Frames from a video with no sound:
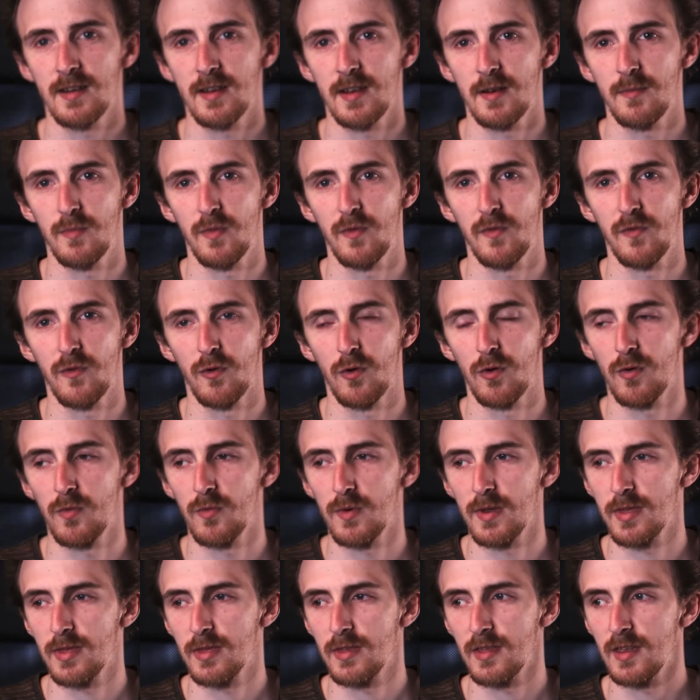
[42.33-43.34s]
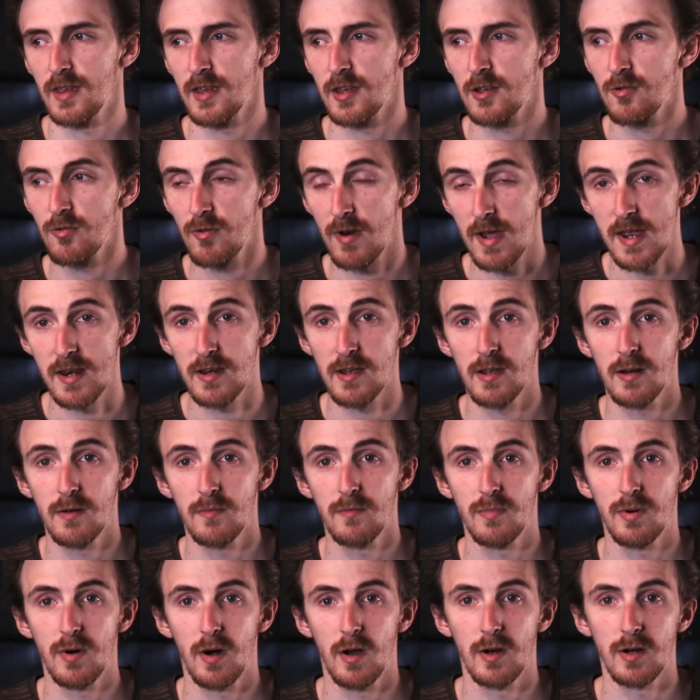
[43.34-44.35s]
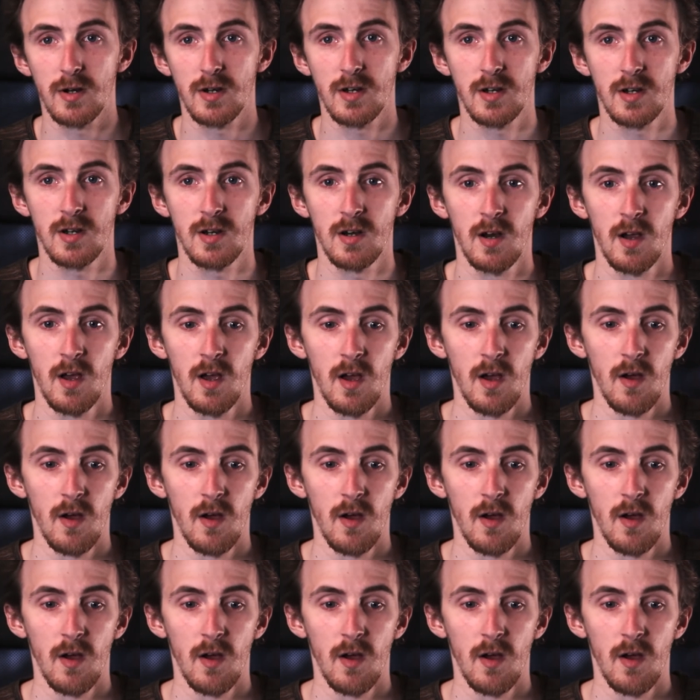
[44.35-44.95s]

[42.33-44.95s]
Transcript: did before with the gradient brush